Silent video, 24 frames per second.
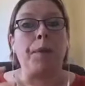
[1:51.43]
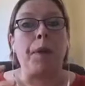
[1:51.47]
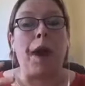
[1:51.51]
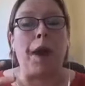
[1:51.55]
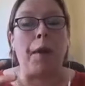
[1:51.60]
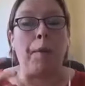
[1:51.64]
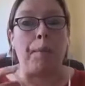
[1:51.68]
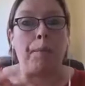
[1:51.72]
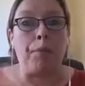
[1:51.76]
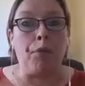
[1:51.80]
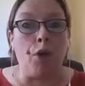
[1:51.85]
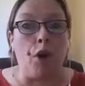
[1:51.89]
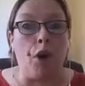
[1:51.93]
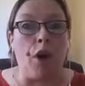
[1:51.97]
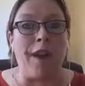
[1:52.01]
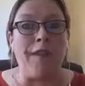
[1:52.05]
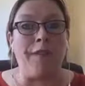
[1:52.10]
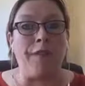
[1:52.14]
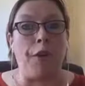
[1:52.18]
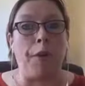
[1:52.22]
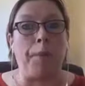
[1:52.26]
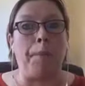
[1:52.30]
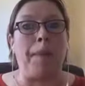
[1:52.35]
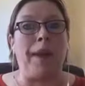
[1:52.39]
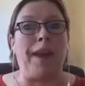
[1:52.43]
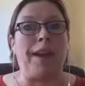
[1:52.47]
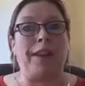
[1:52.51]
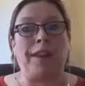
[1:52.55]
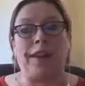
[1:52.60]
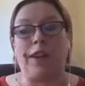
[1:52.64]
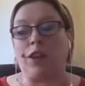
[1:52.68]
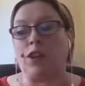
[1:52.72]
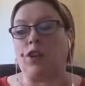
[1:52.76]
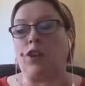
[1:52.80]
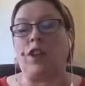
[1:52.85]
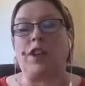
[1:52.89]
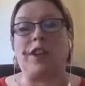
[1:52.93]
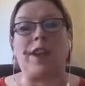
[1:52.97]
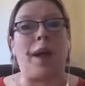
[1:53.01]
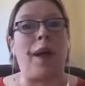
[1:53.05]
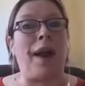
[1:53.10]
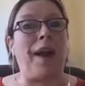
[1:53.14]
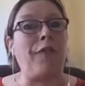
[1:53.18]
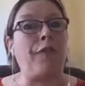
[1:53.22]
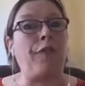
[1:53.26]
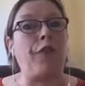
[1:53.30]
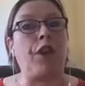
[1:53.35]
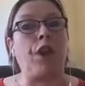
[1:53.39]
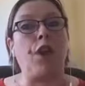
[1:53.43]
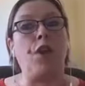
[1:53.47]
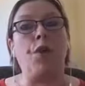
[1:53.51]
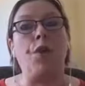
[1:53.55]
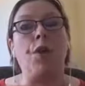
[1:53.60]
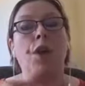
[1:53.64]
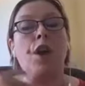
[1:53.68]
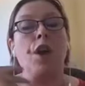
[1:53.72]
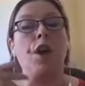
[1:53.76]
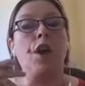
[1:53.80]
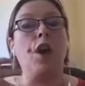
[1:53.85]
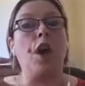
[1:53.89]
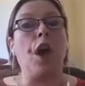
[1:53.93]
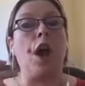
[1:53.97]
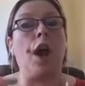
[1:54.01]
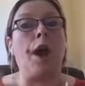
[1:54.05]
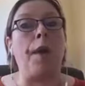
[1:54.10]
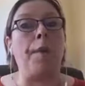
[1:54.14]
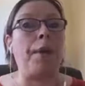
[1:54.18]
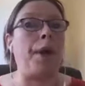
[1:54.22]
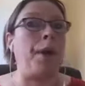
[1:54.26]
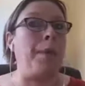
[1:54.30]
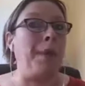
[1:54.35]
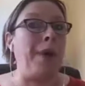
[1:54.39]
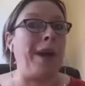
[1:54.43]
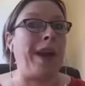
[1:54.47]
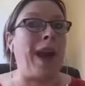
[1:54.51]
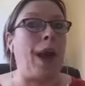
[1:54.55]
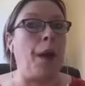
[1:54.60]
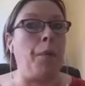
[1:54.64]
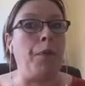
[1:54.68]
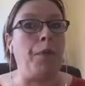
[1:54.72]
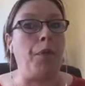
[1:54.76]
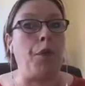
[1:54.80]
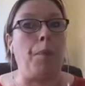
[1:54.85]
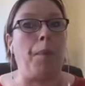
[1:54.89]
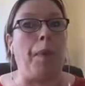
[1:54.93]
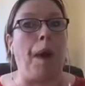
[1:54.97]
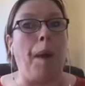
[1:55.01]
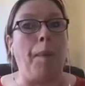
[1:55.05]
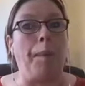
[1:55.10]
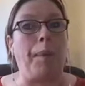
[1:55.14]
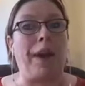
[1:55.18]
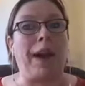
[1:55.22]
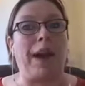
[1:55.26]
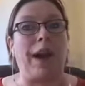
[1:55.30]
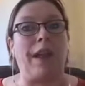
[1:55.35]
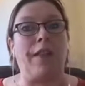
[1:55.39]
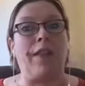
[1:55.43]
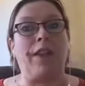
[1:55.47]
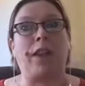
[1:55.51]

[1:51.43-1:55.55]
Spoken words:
A private message. They don't have to communicate with you publicly.